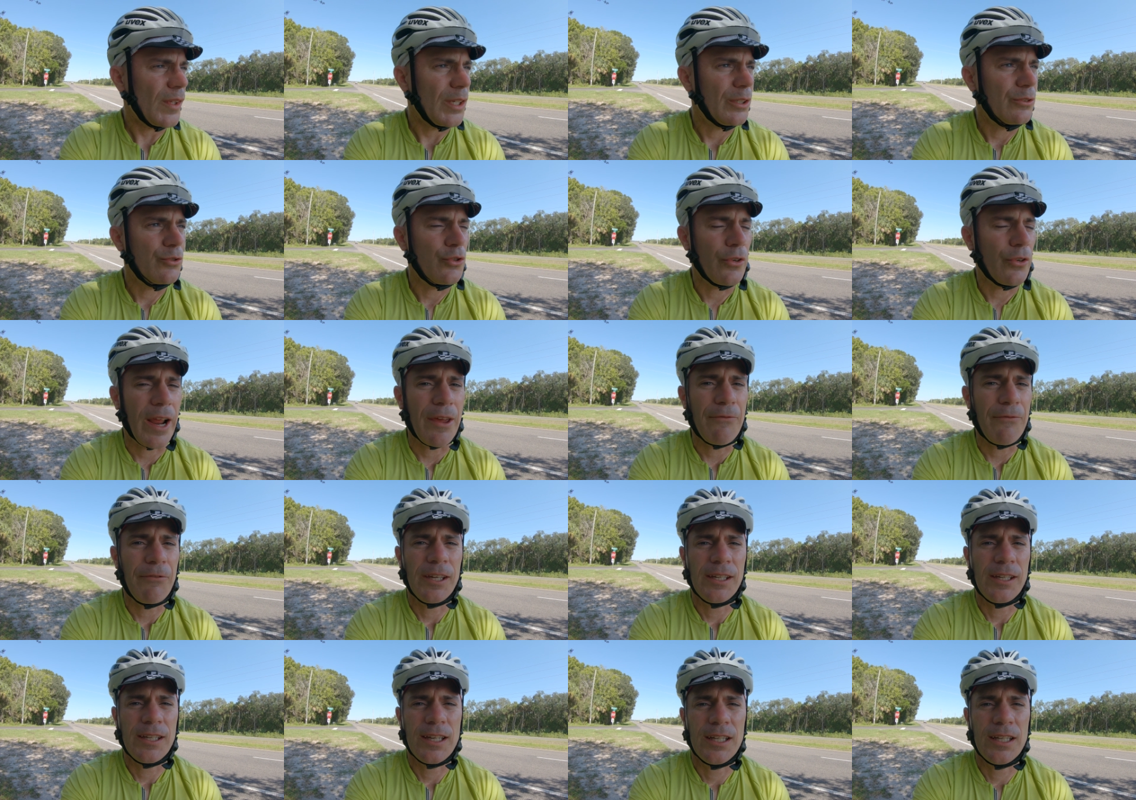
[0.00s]

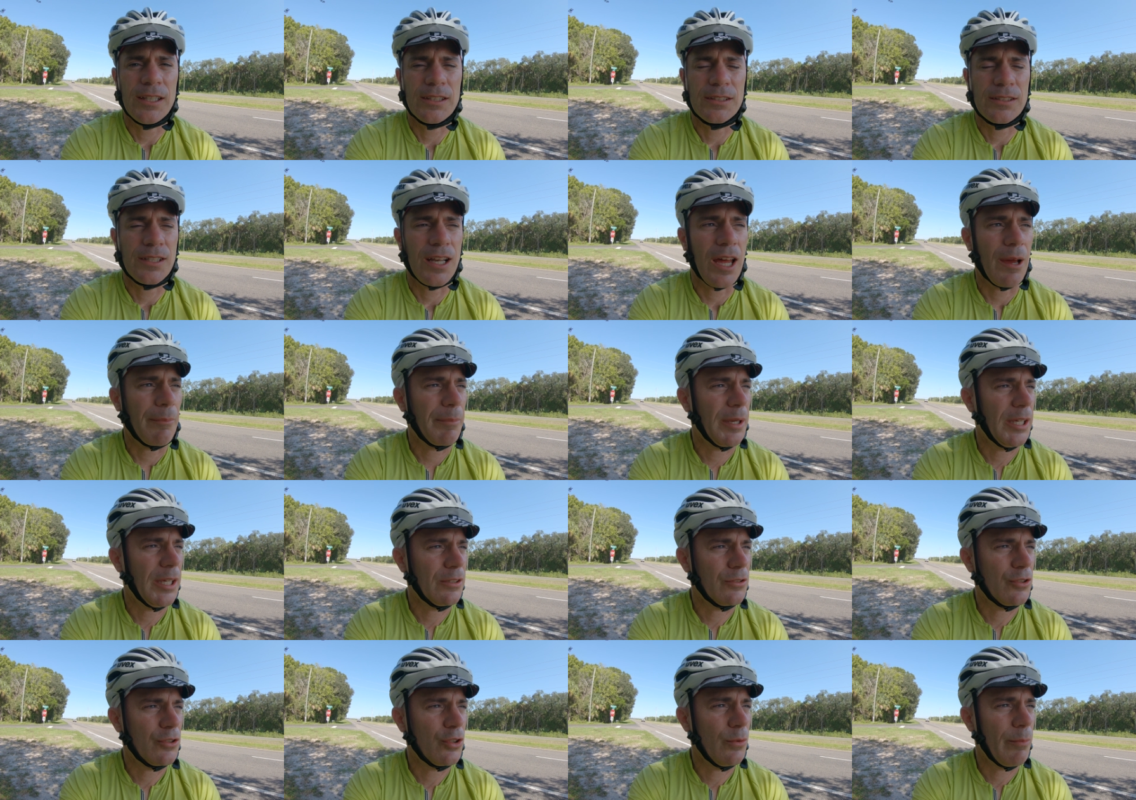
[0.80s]
Traffic has not
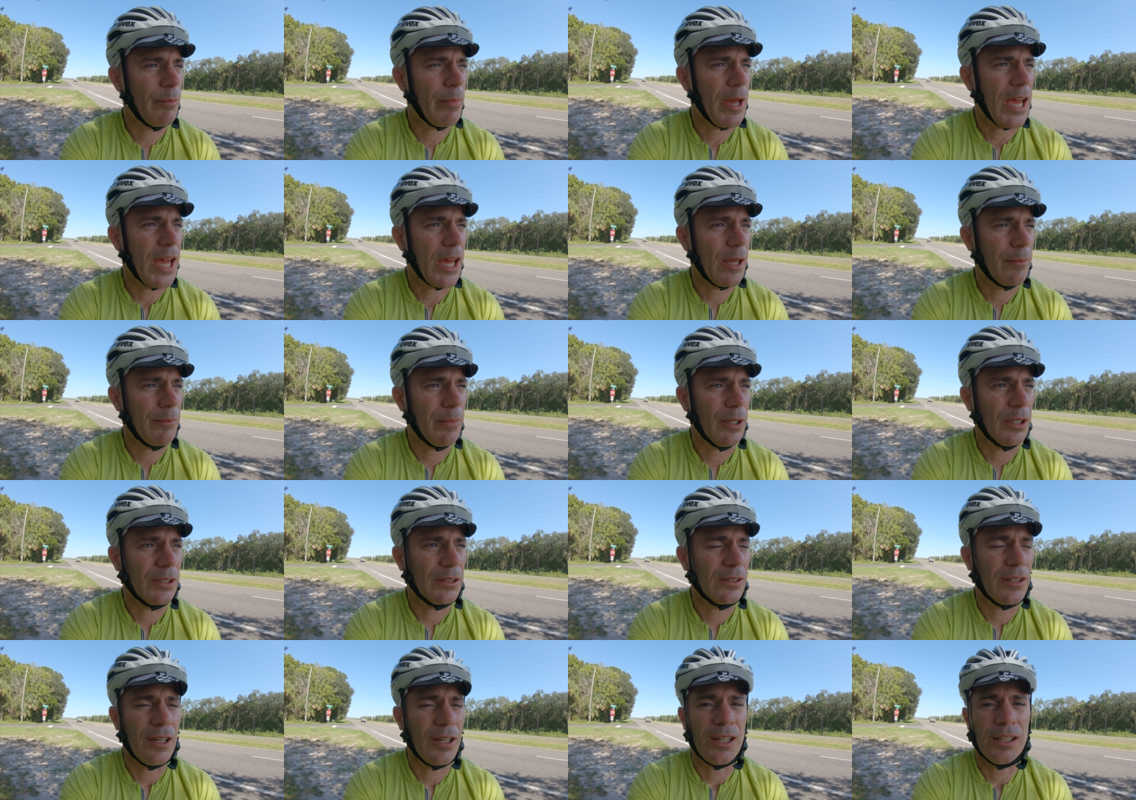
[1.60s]
been too bad,
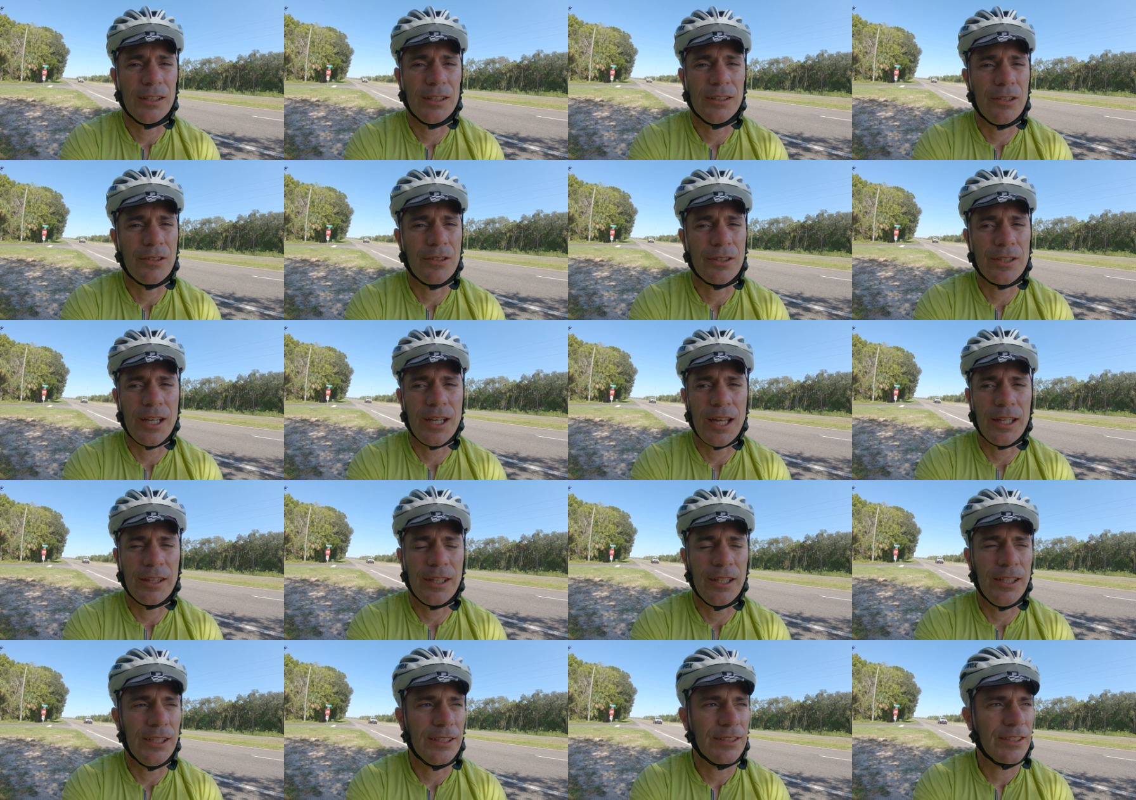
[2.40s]
but there's
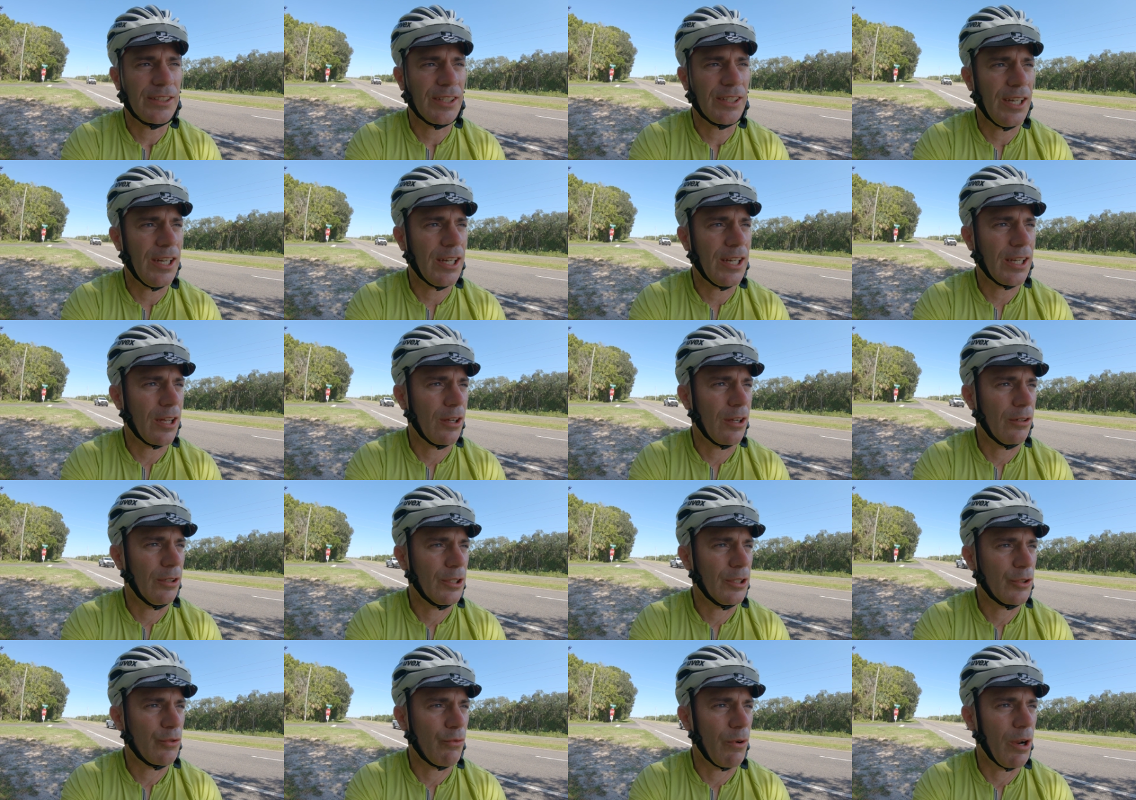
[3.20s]
nothing scenic on
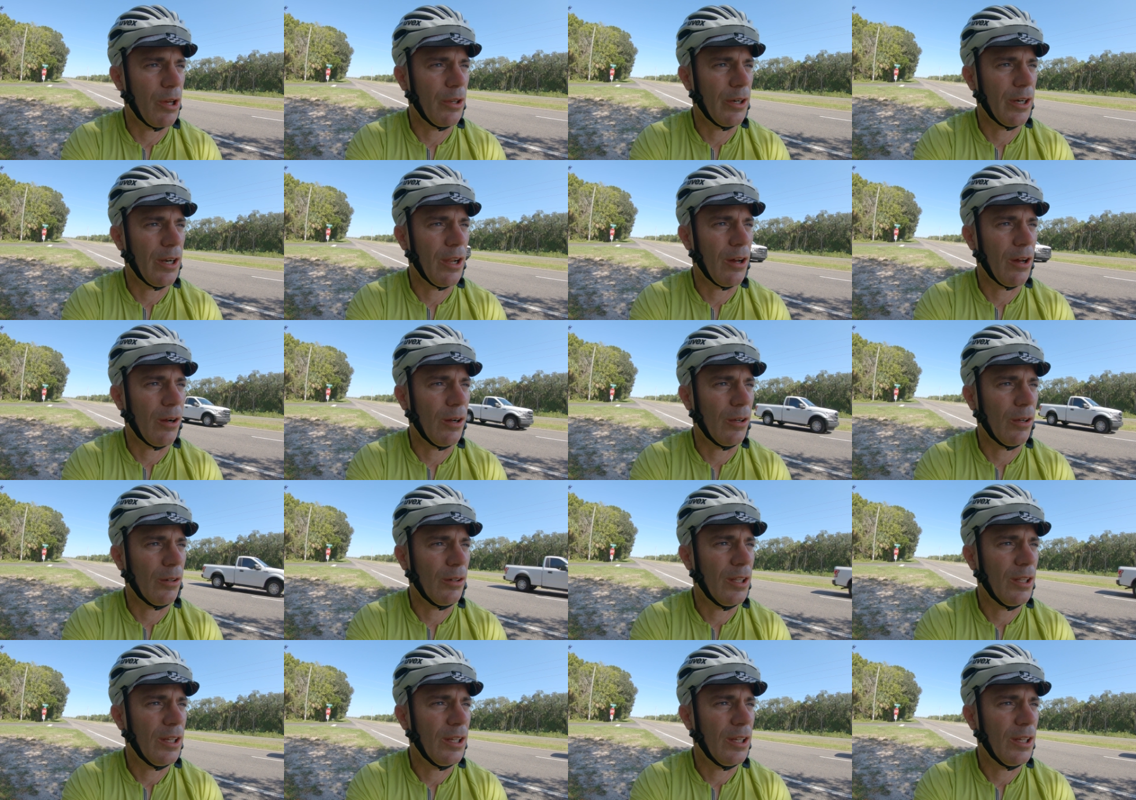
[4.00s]
this road at all.